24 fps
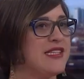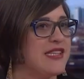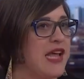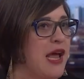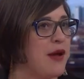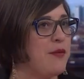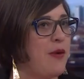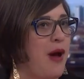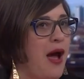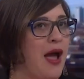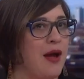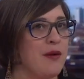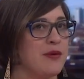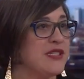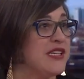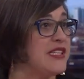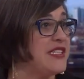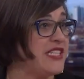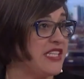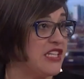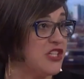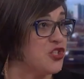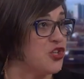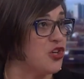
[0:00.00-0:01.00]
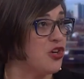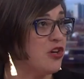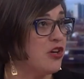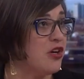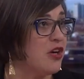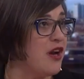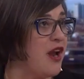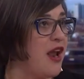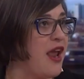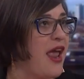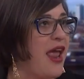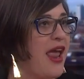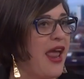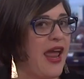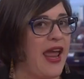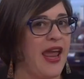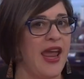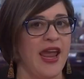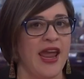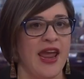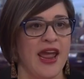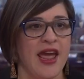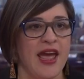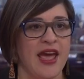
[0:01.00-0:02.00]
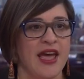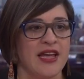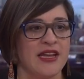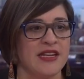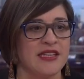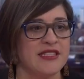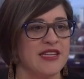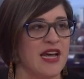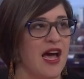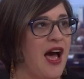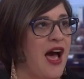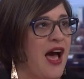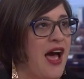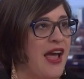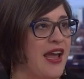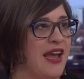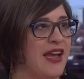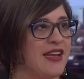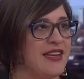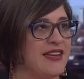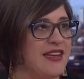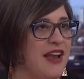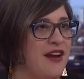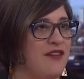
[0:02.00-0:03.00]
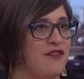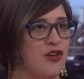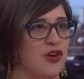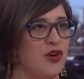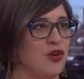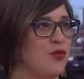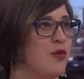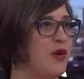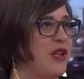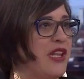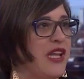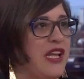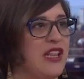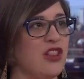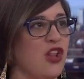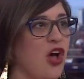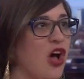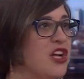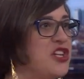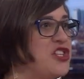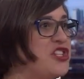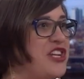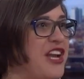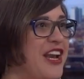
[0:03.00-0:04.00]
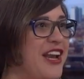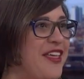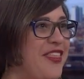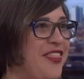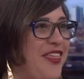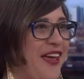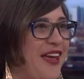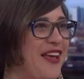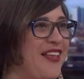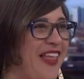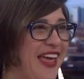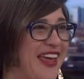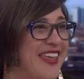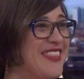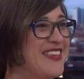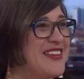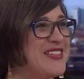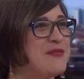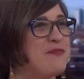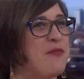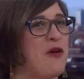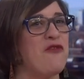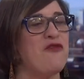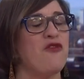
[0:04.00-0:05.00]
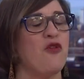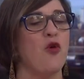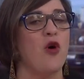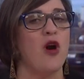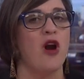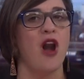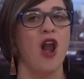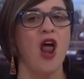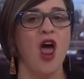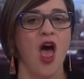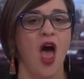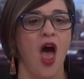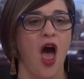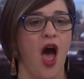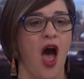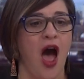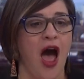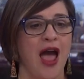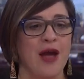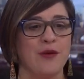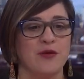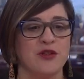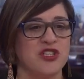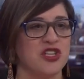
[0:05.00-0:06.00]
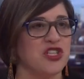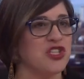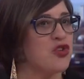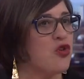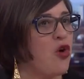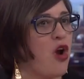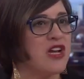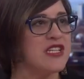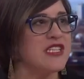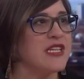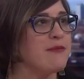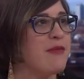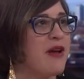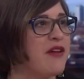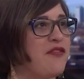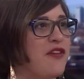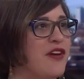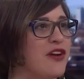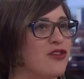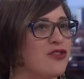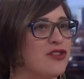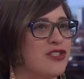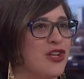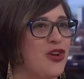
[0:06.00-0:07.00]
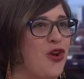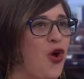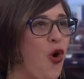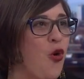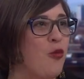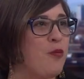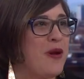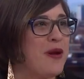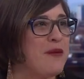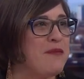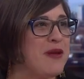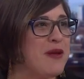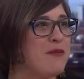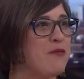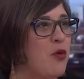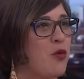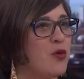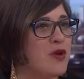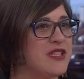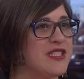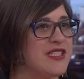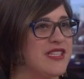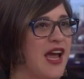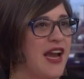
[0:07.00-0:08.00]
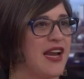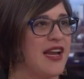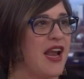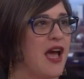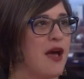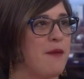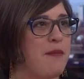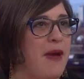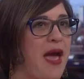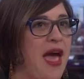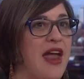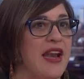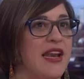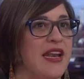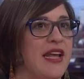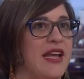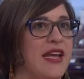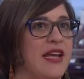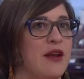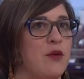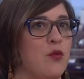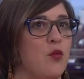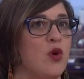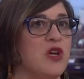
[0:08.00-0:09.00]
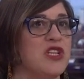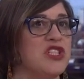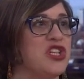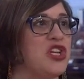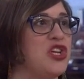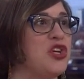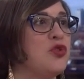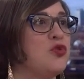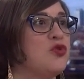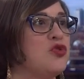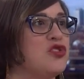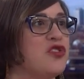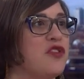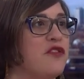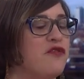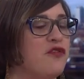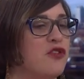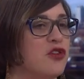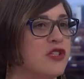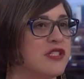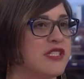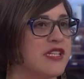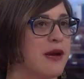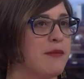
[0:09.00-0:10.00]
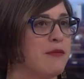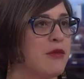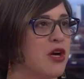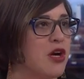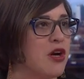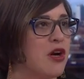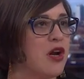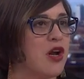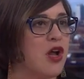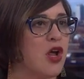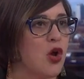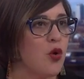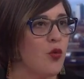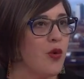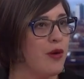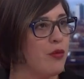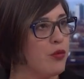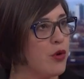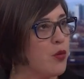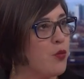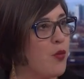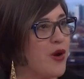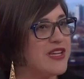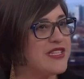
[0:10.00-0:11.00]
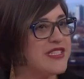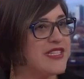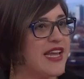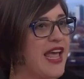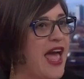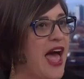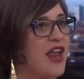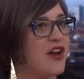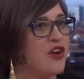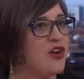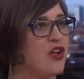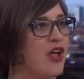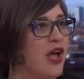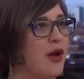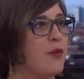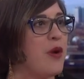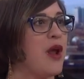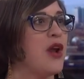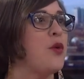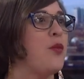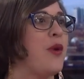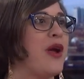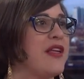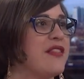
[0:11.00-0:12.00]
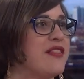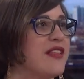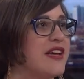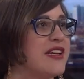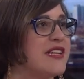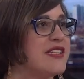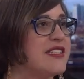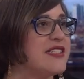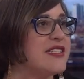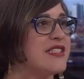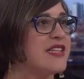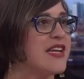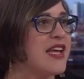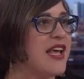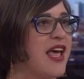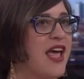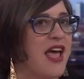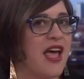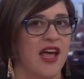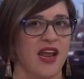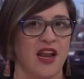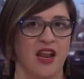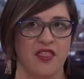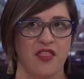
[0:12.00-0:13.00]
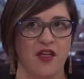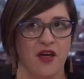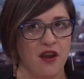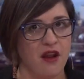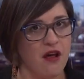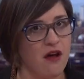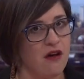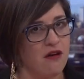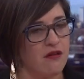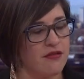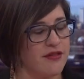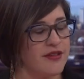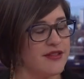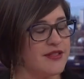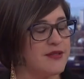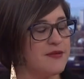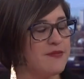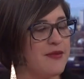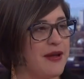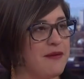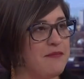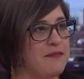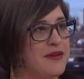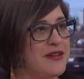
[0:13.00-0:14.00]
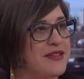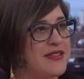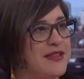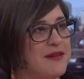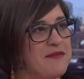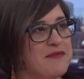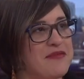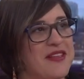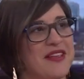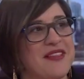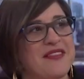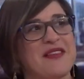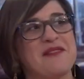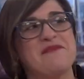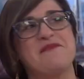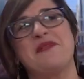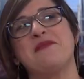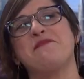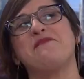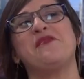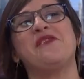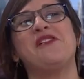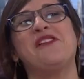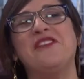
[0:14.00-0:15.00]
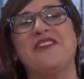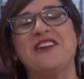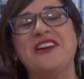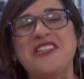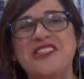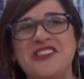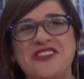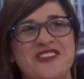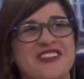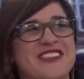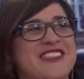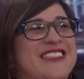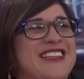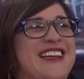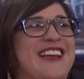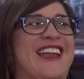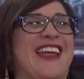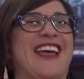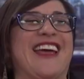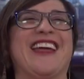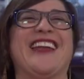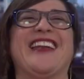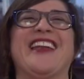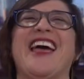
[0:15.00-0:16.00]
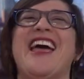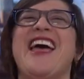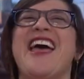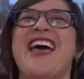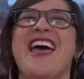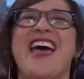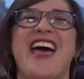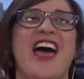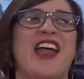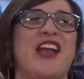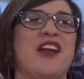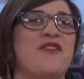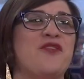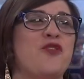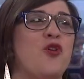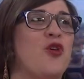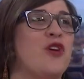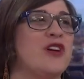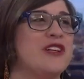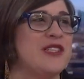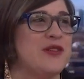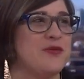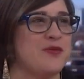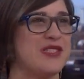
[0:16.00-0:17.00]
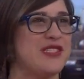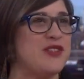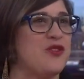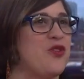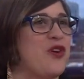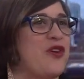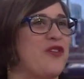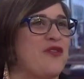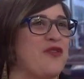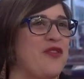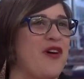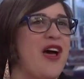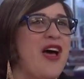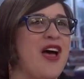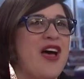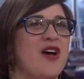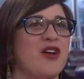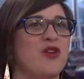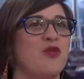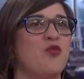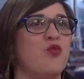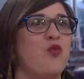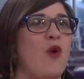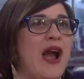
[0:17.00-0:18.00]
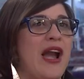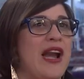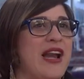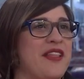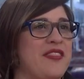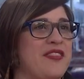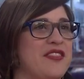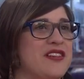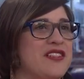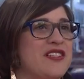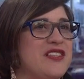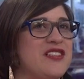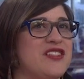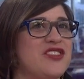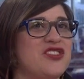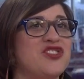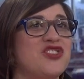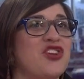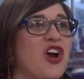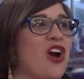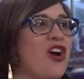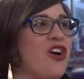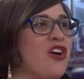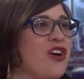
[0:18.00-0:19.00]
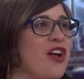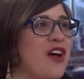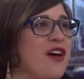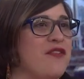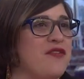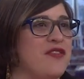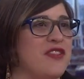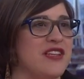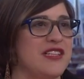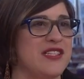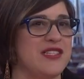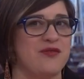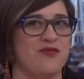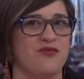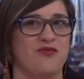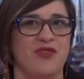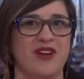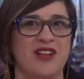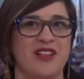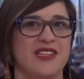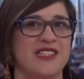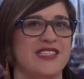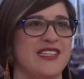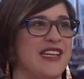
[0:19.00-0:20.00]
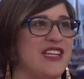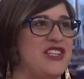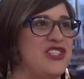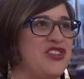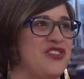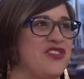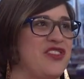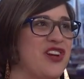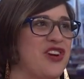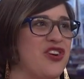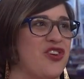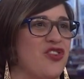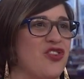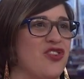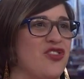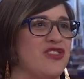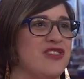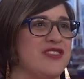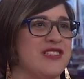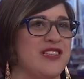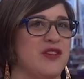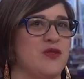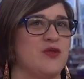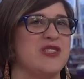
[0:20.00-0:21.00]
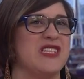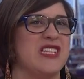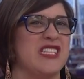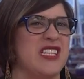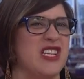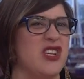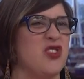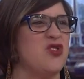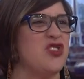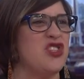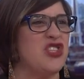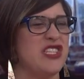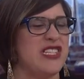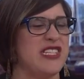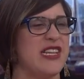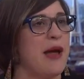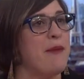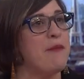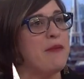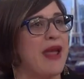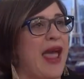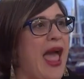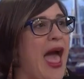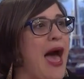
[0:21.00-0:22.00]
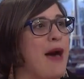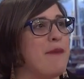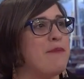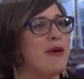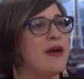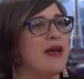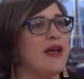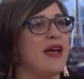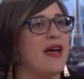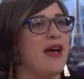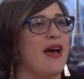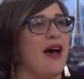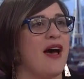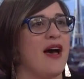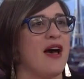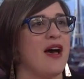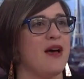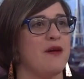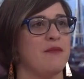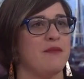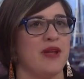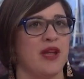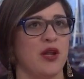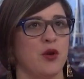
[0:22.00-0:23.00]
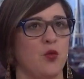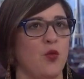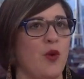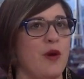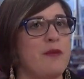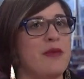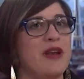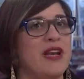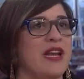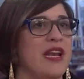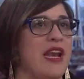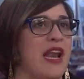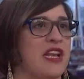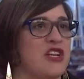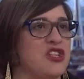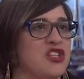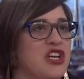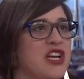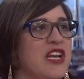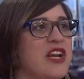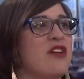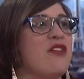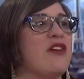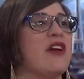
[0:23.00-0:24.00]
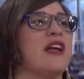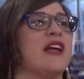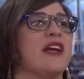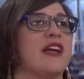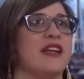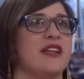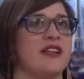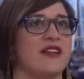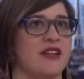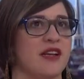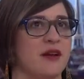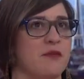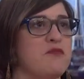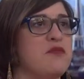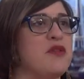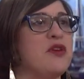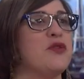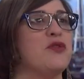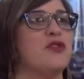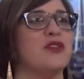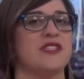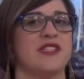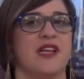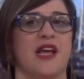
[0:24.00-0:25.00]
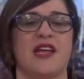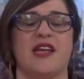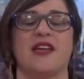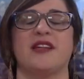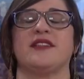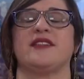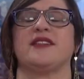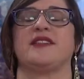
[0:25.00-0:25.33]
I, I was a teacher and I had never really launched anything like this mm -hmm. before. I was just crossing my fingers and hoping people would sign up, and it was huge. The first summer, we were in West Seattle and we had a wait list. Mm -hmm. And I thought, oh, this might be something that people are interested in. And of course, it was sort of right at the start of this realization that girls, there's this huge STEM gap um, in women in engineering and computer science.